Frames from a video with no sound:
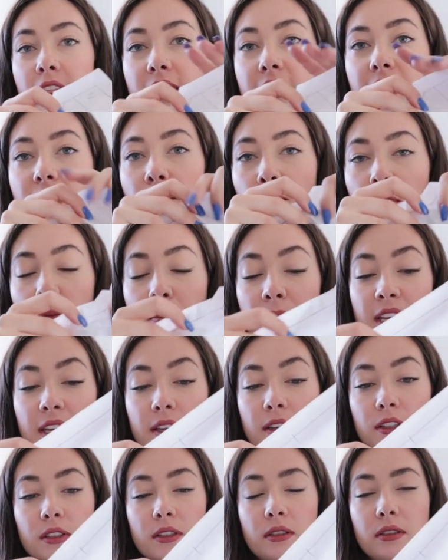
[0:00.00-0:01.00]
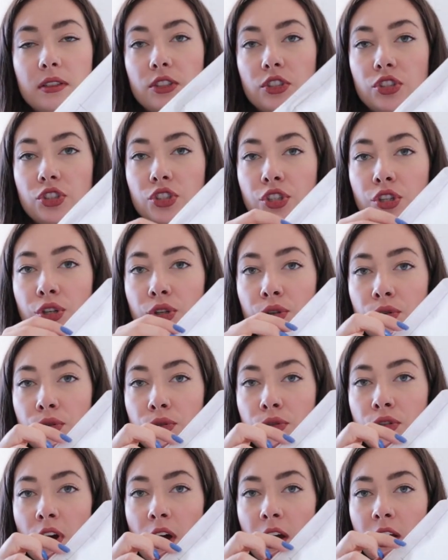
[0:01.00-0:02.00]
There will be
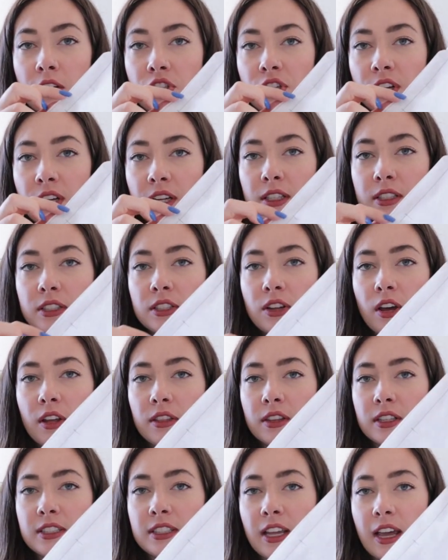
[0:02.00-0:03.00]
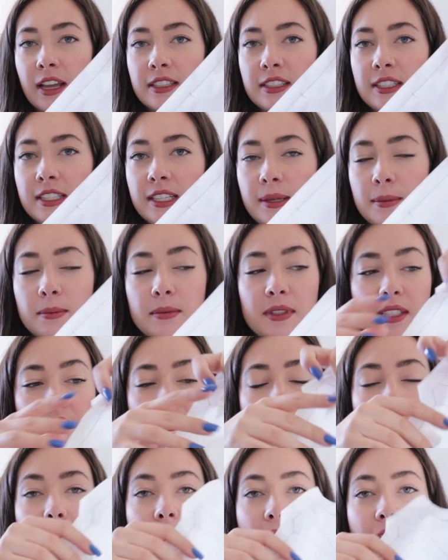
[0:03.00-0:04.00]
2 notches on the side seams
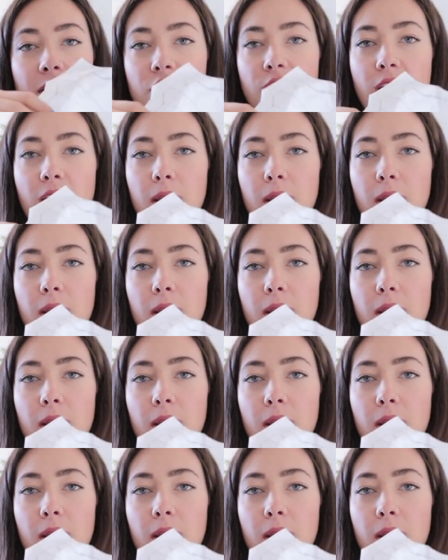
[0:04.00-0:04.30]
to match